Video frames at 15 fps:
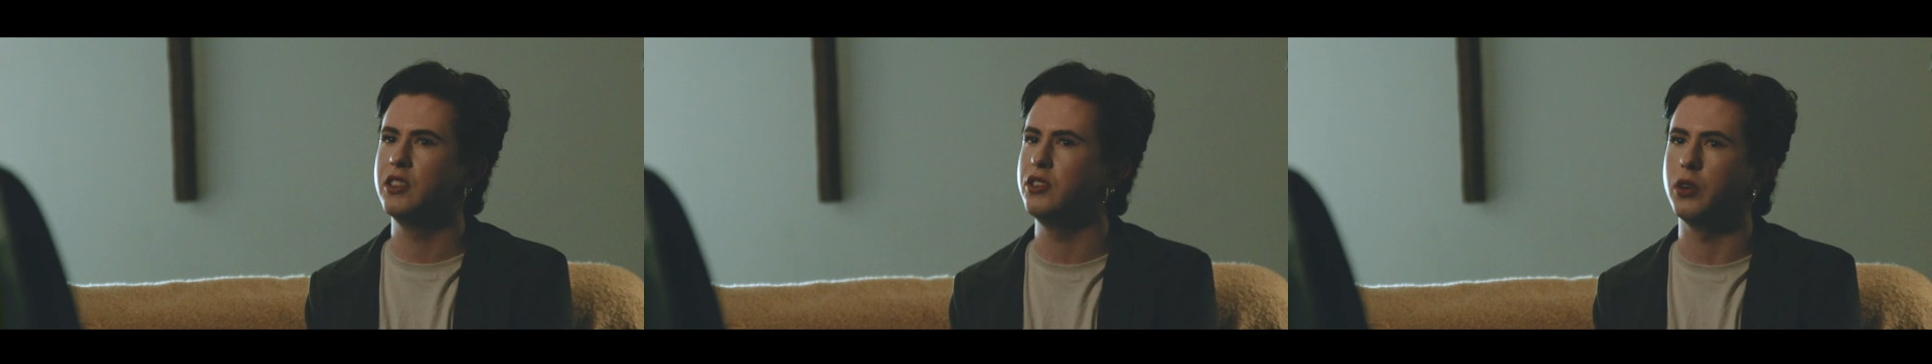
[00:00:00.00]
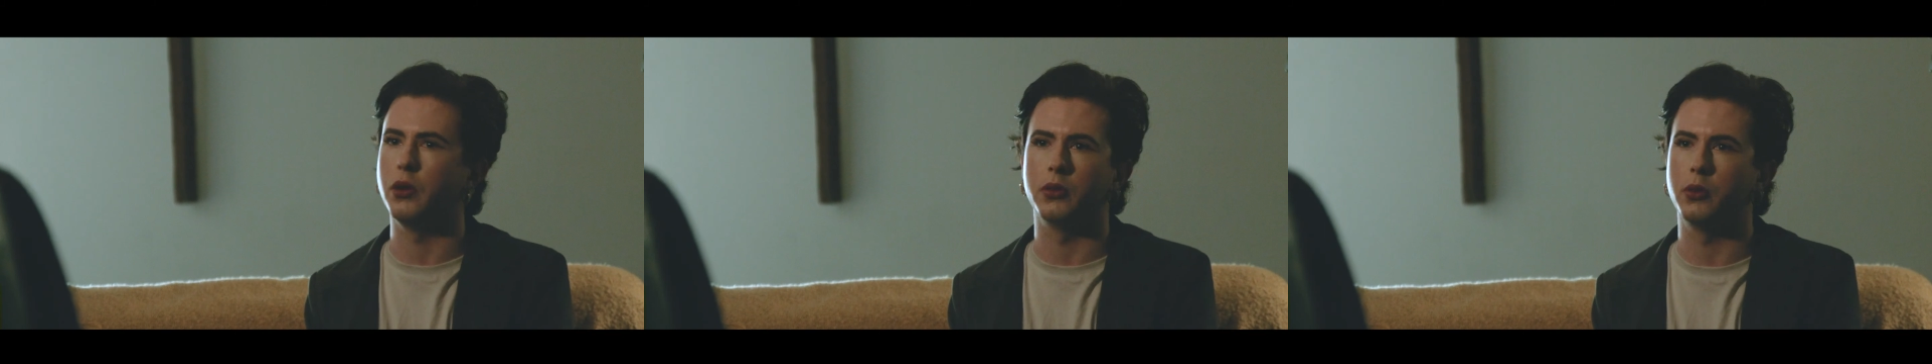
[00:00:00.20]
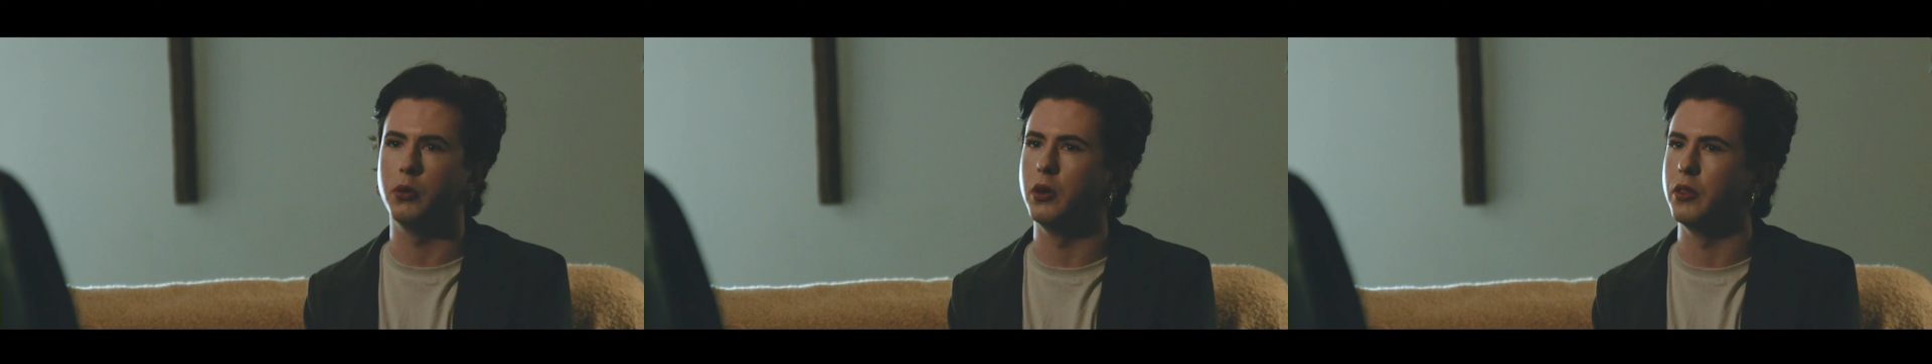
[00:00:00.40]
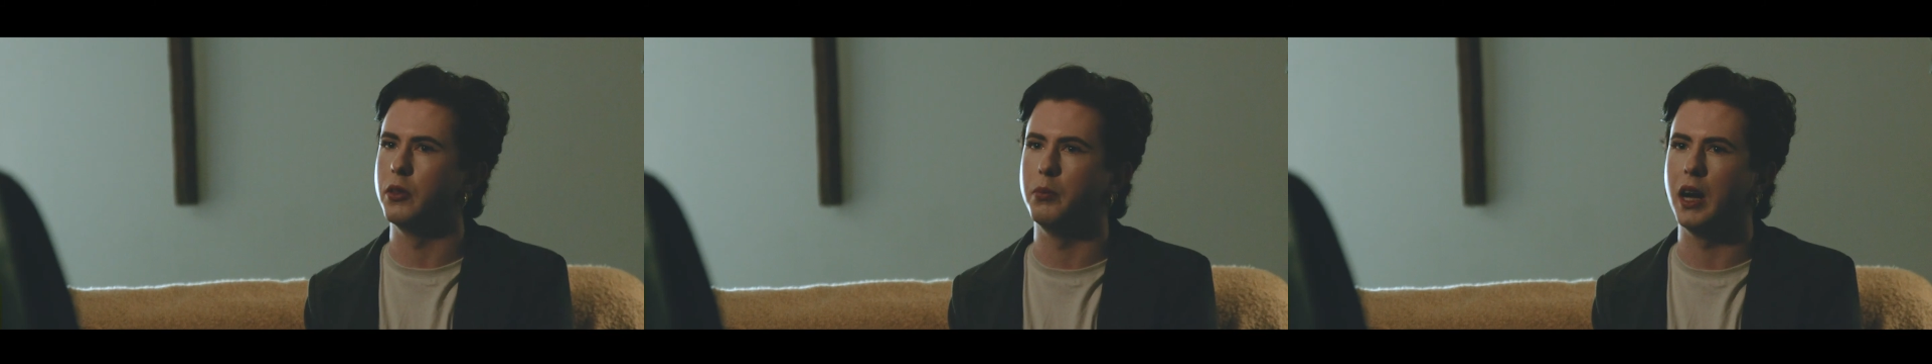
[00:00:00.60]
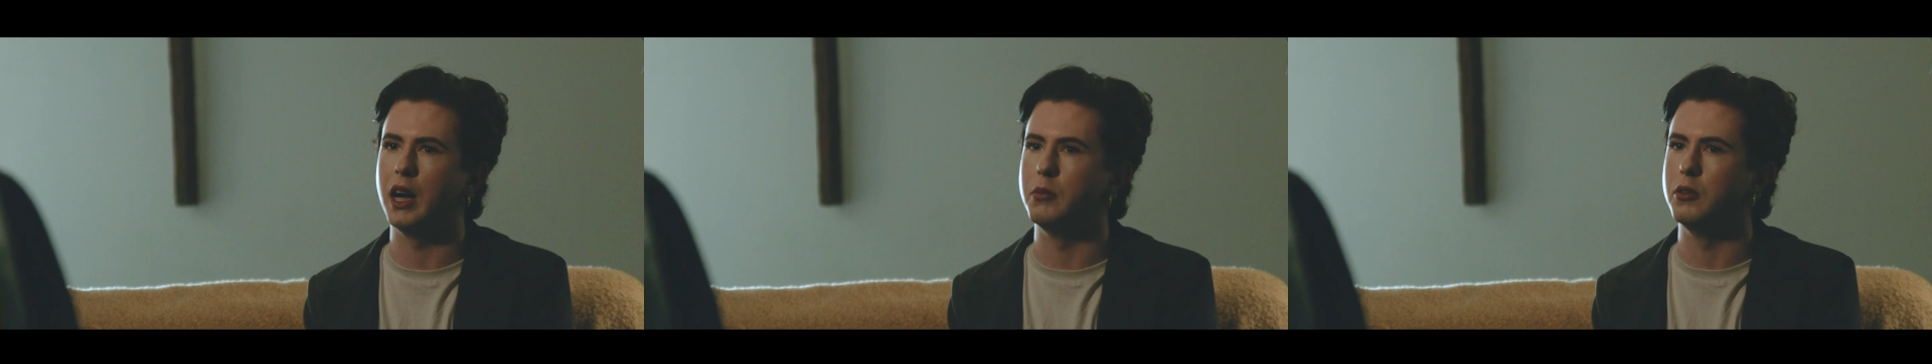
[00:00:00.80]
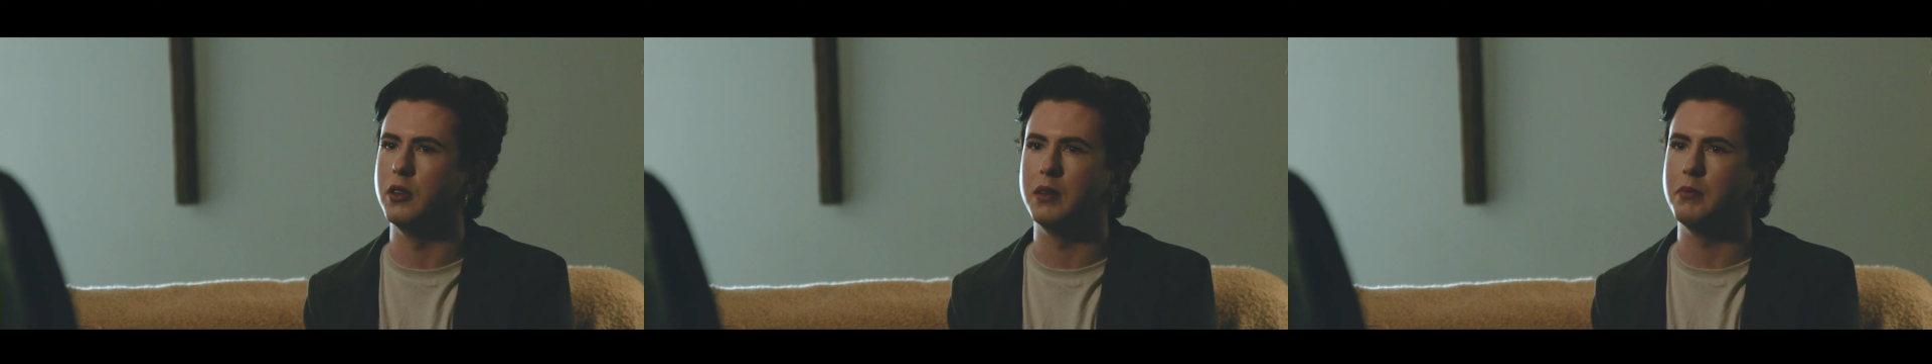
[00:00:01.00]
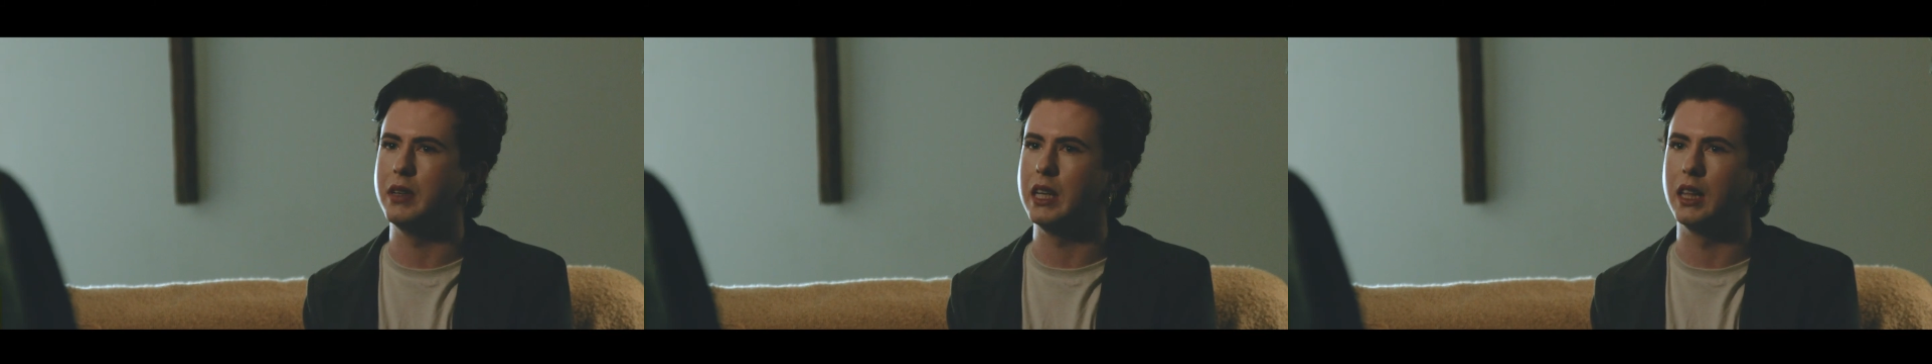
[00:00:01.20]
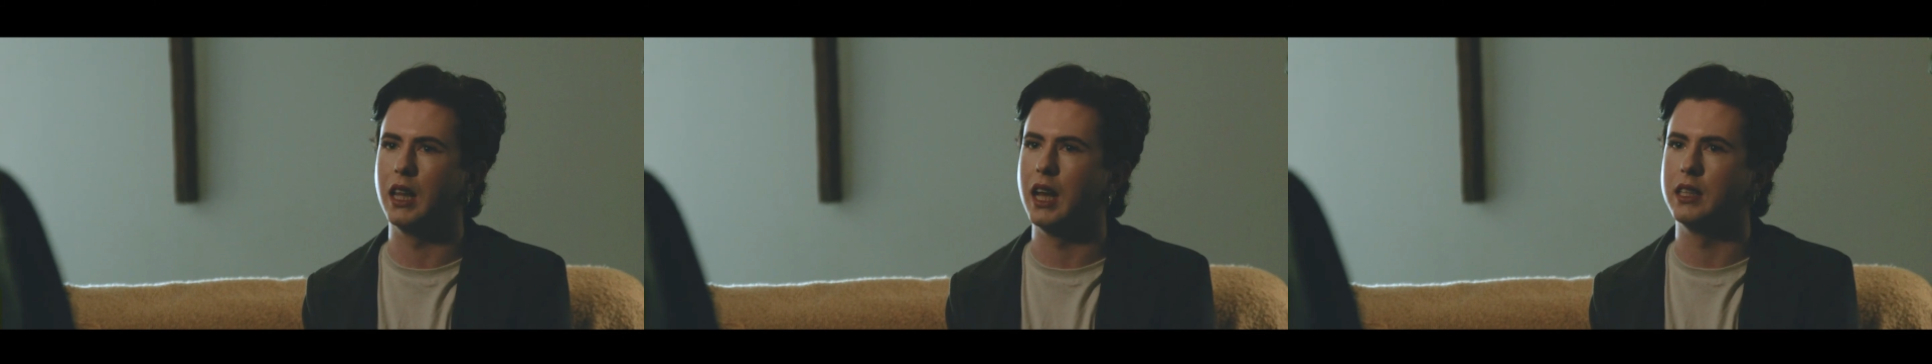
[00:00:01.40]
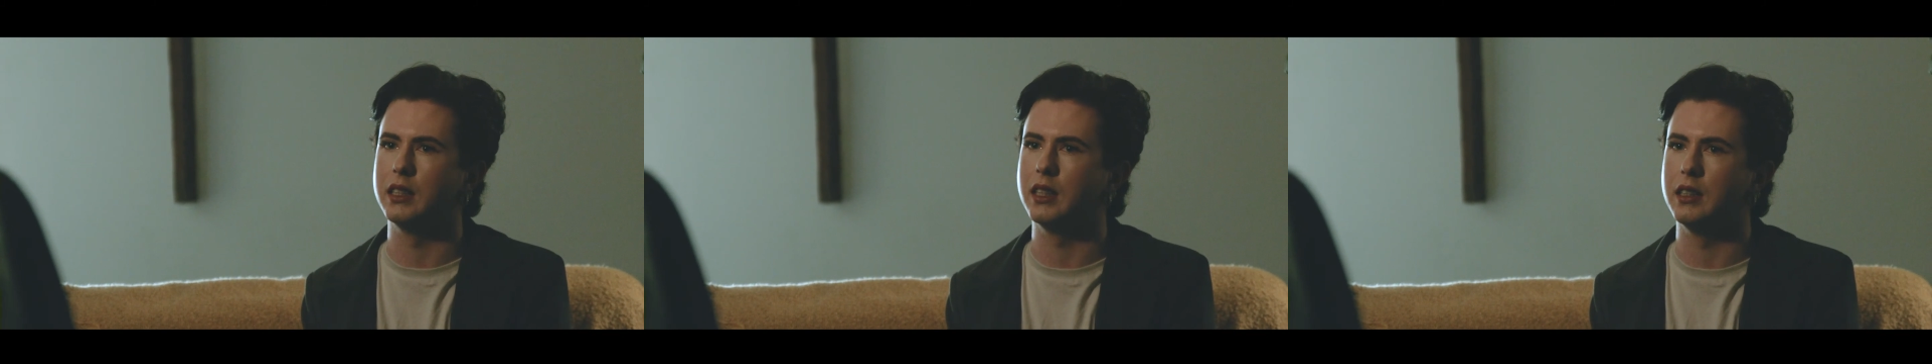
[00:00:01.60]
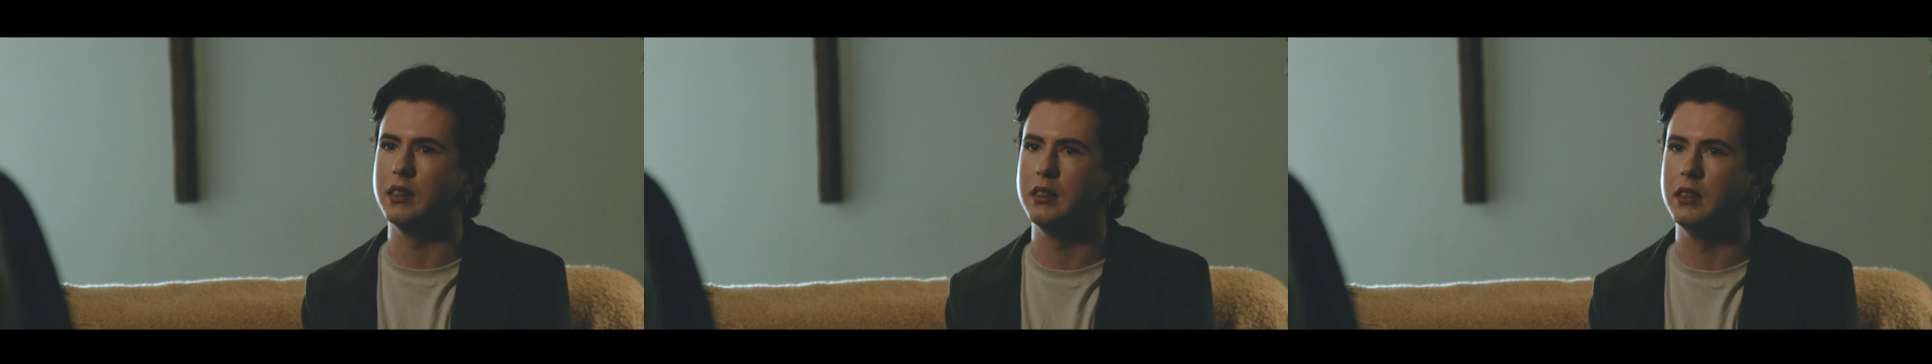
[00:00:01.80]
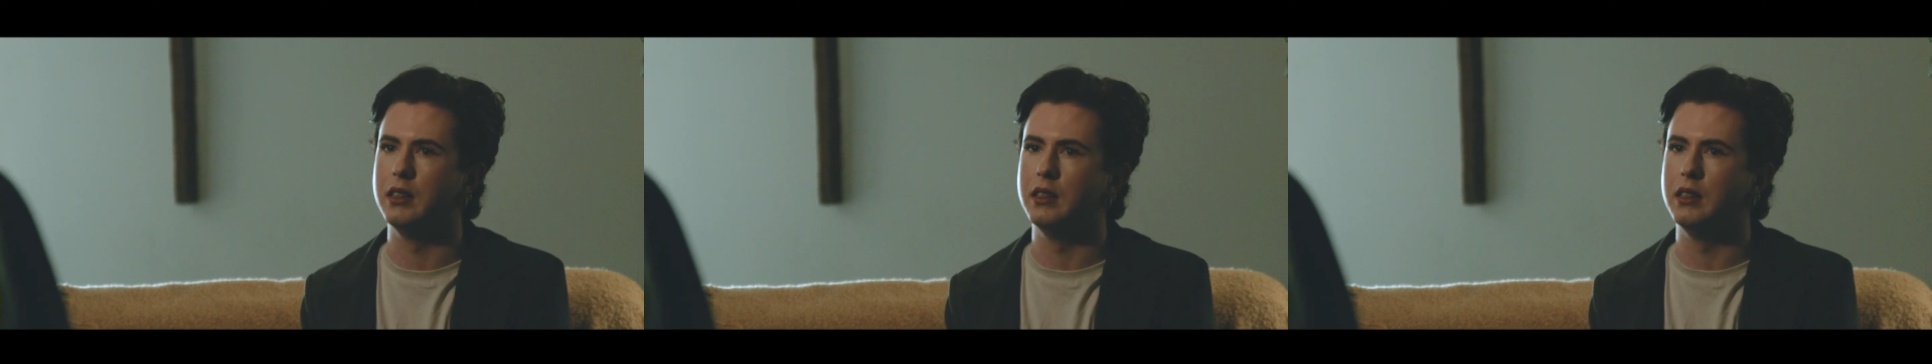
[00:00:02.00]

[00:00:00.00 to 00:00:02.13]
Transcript: Don't quote the Bible at me, Eliza.